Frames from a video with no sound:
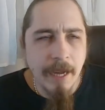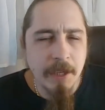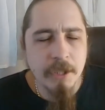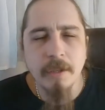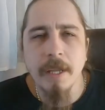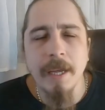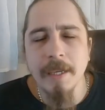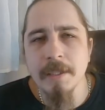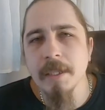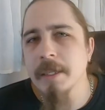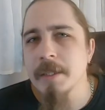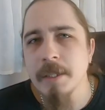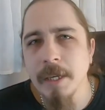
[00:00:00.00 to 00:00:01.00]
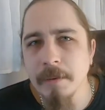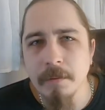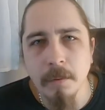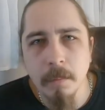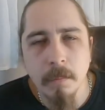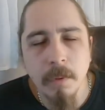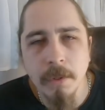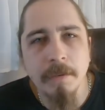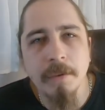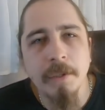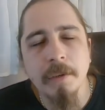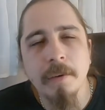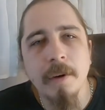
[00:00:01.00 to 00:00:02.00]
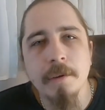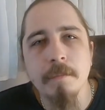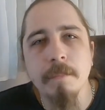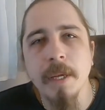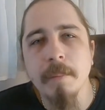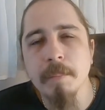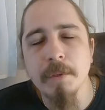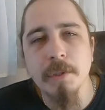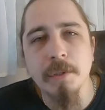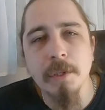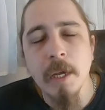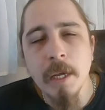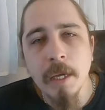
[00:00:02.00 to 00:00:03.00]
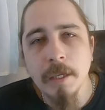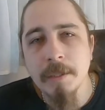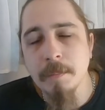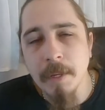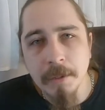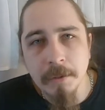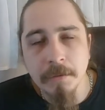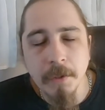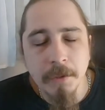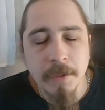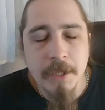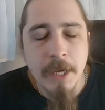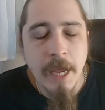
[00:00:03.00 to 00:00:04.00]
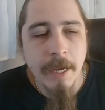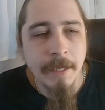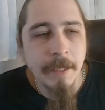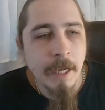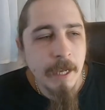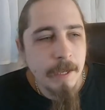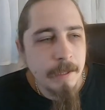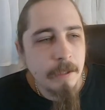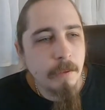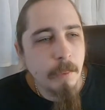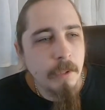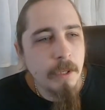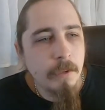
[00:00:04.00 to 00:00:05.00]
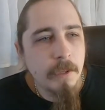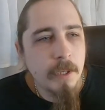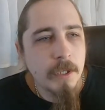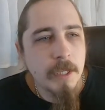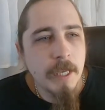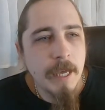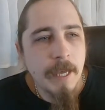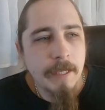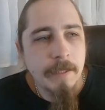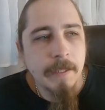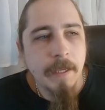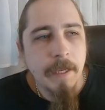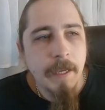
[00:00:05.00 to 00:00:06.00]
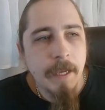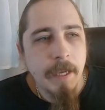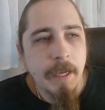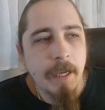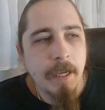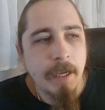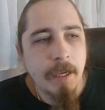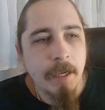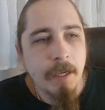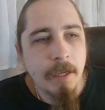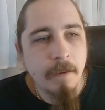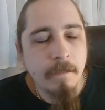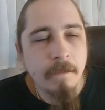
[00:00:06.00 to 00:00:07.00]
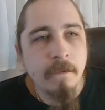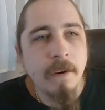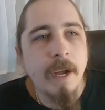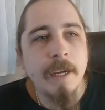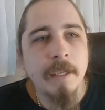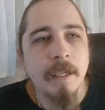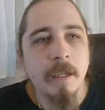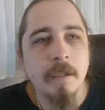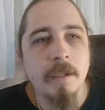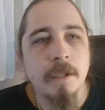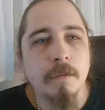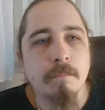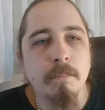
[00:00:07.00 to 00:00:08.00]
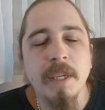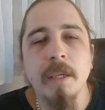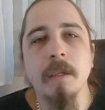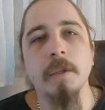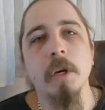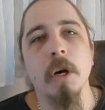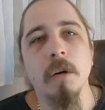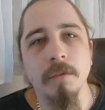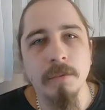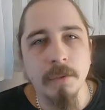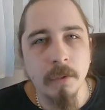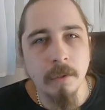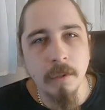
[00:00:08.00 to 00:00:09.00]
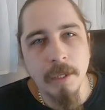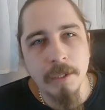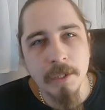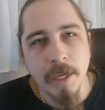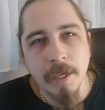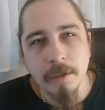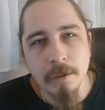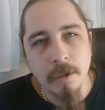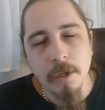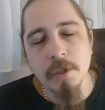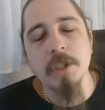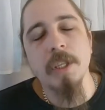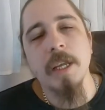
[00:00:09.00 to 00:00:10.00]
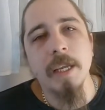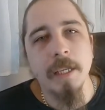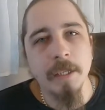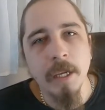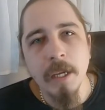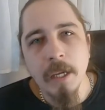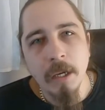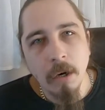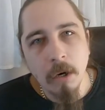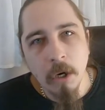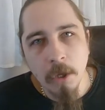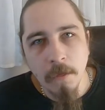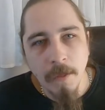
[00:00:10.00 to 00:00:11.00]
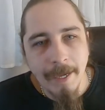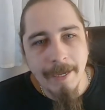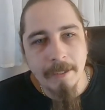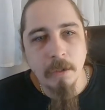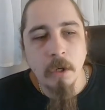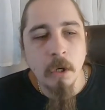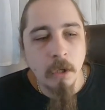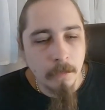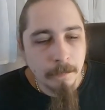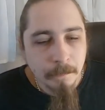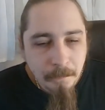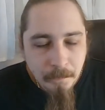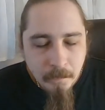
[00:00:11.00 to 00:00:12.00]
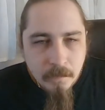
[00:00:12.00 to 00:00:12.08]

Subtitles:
dashed lines, let's say, for whatever decoration purposes as a part of your design, you will notice that a vinyl is peeling off, or let's say it's not staying on at all,